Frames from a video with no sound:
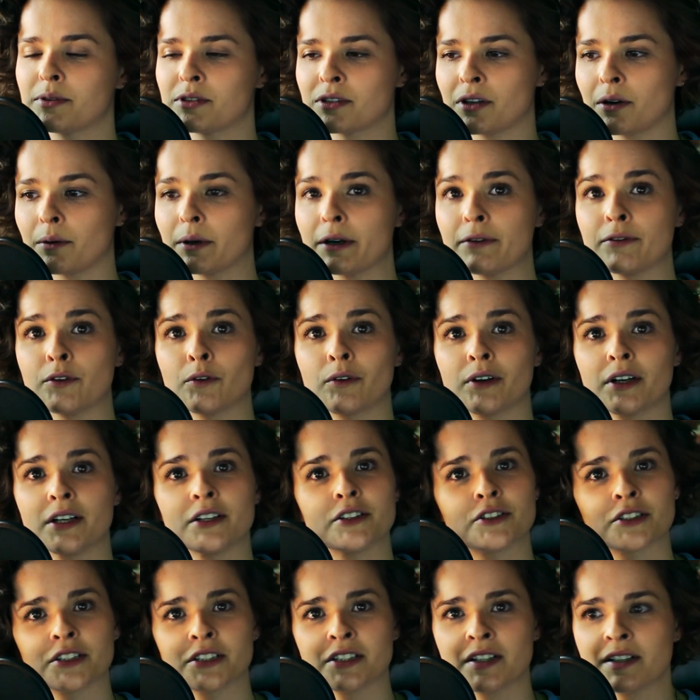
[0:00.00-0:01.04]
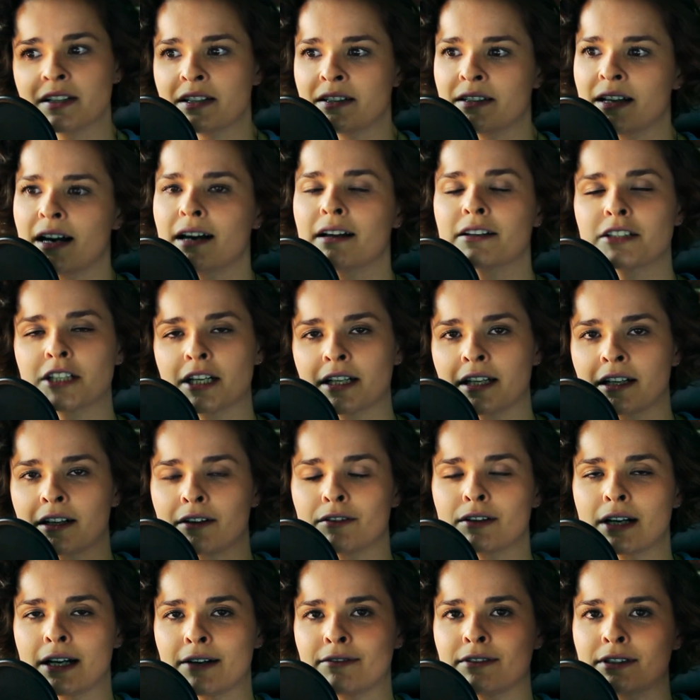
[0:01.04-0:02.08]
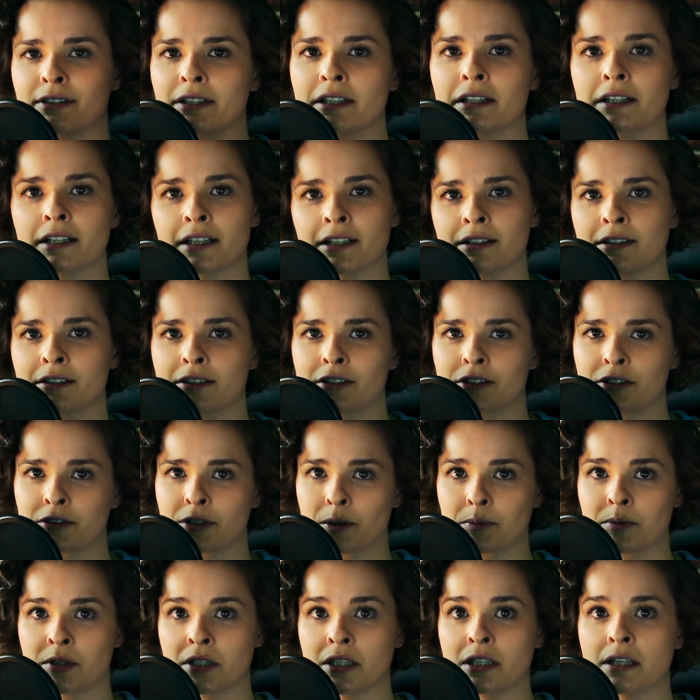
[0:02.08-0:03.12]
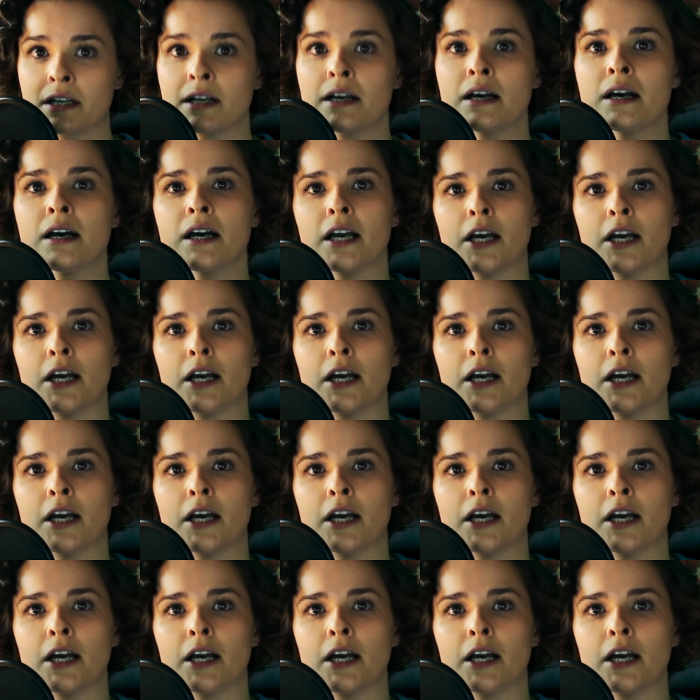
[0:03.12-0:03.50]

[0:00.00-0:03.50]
So if you were interested in that, check it out. I have a link in the description.